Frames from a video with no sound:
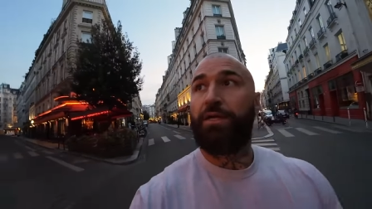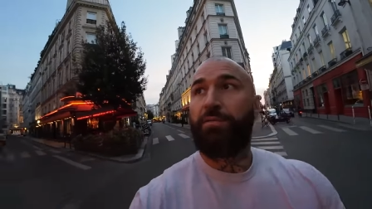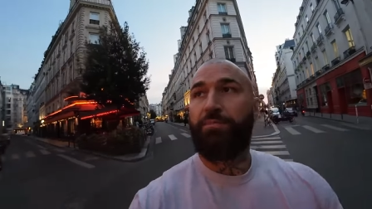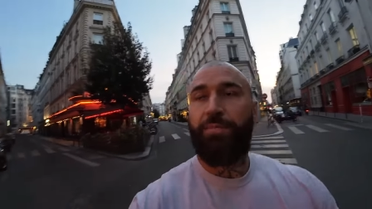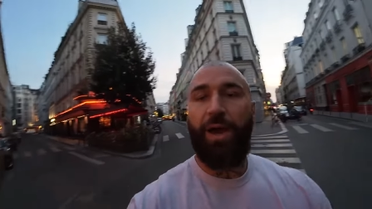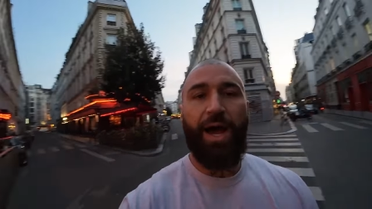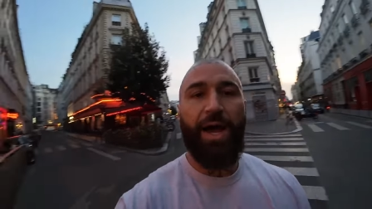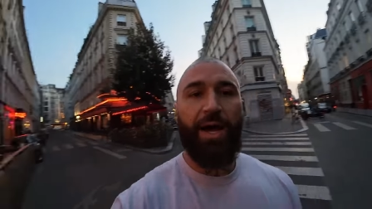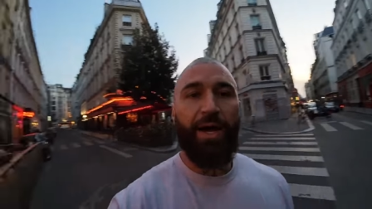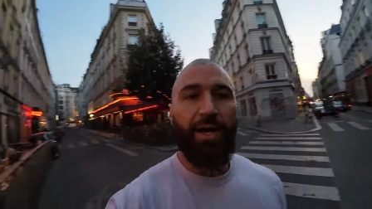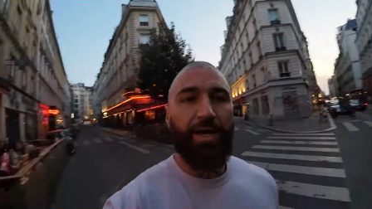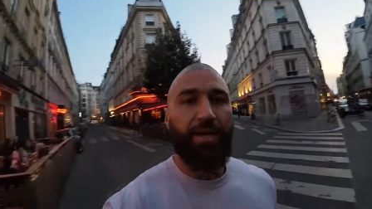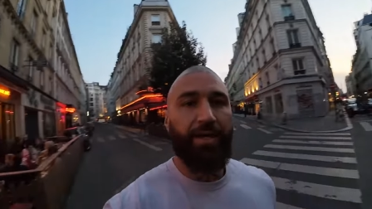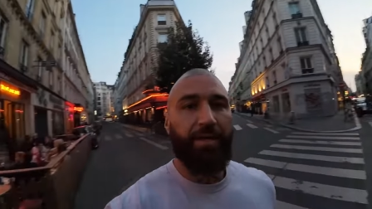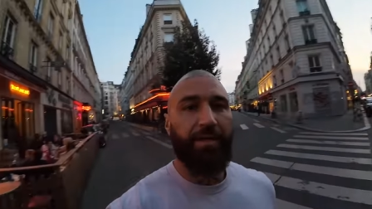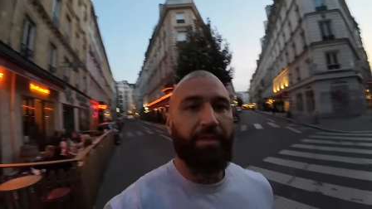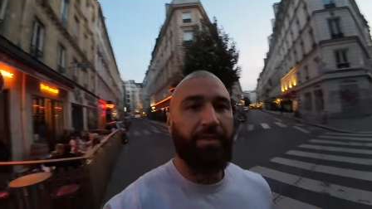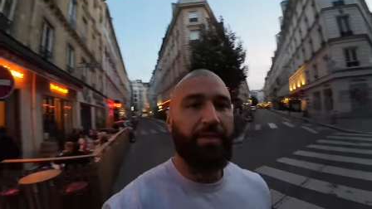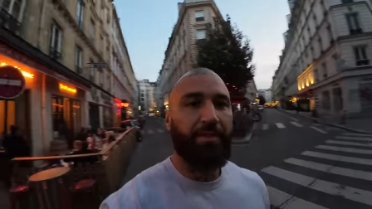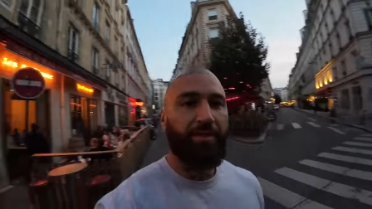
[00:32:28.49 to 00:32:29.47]
Bah,
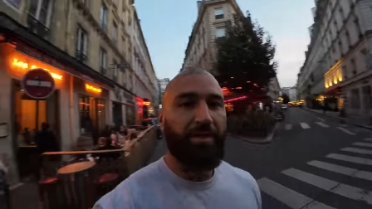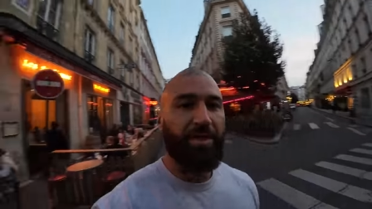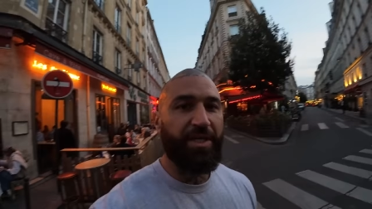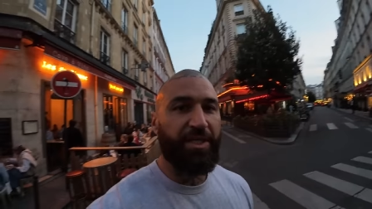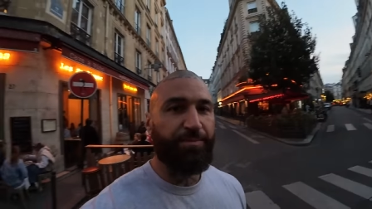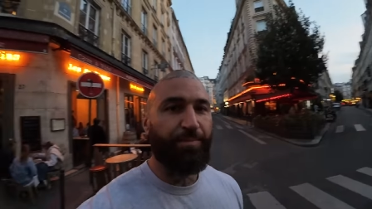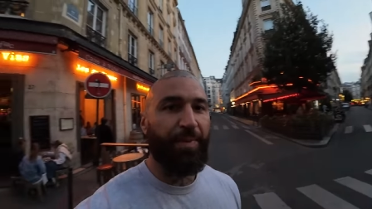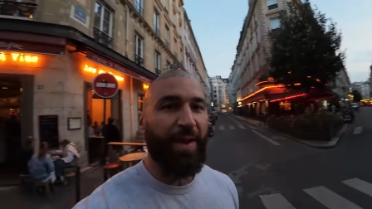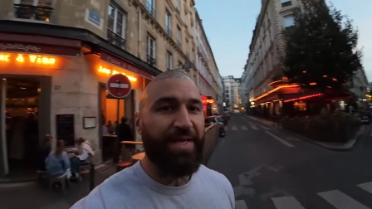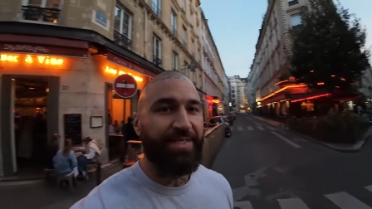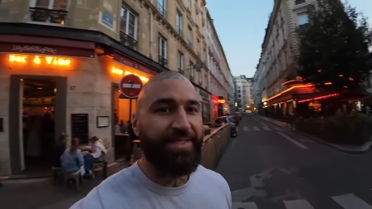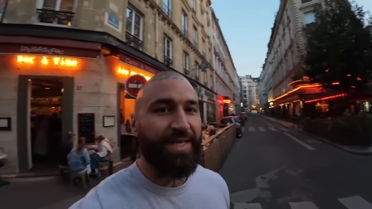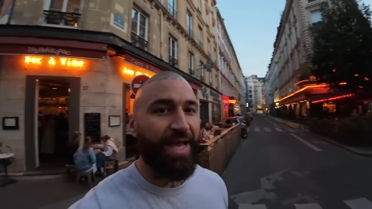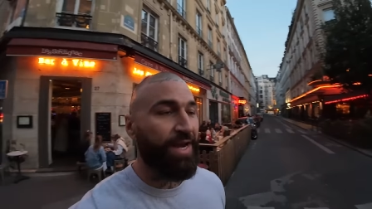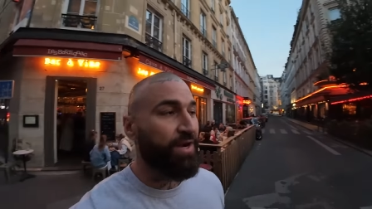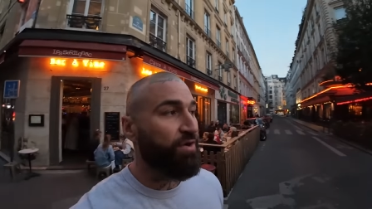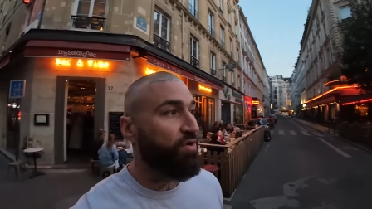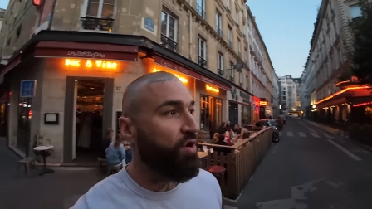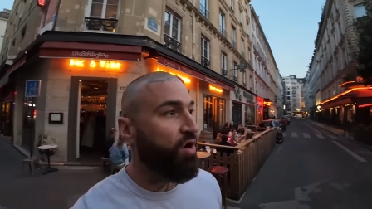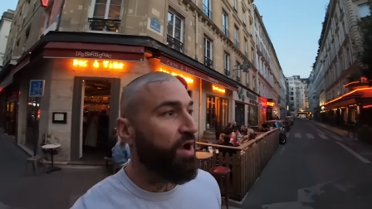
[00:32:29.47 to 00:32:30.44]
look at this place
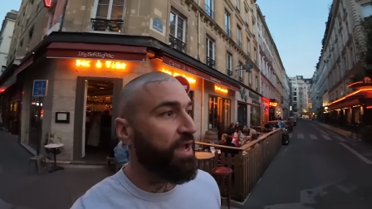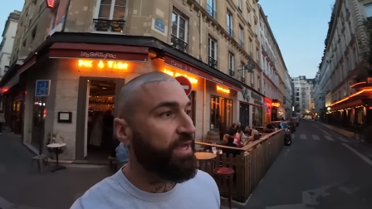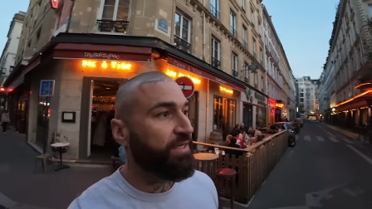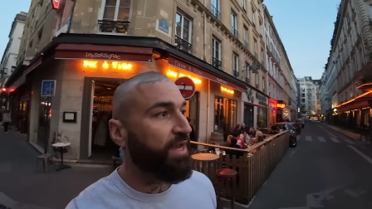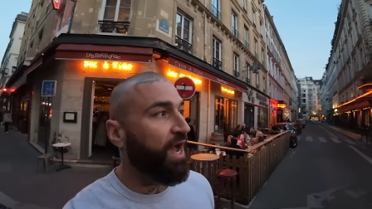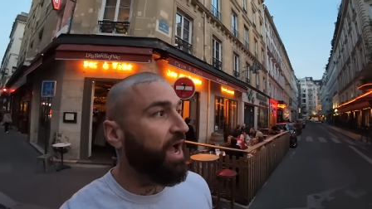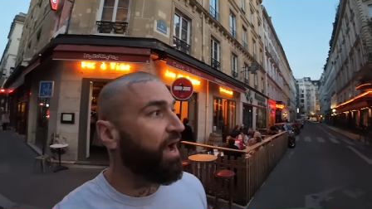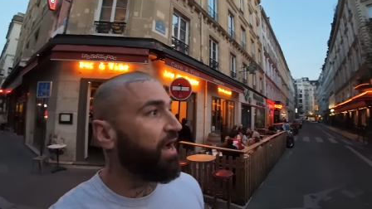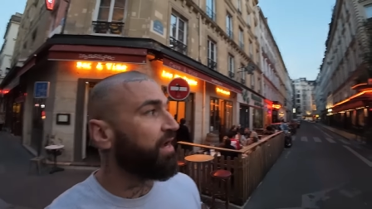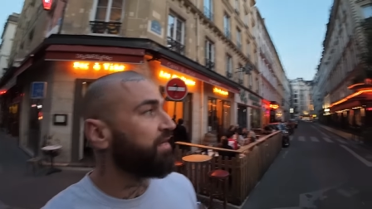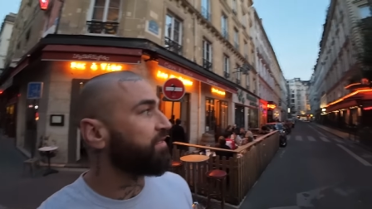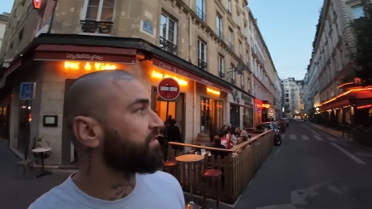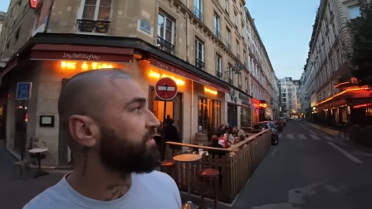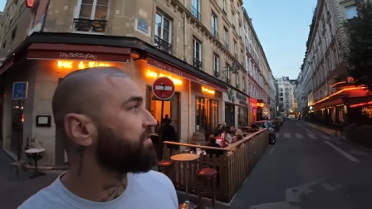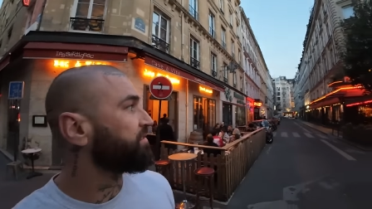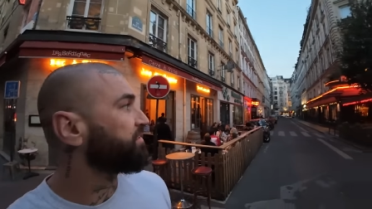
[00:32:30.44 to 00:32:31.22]
at night, cars.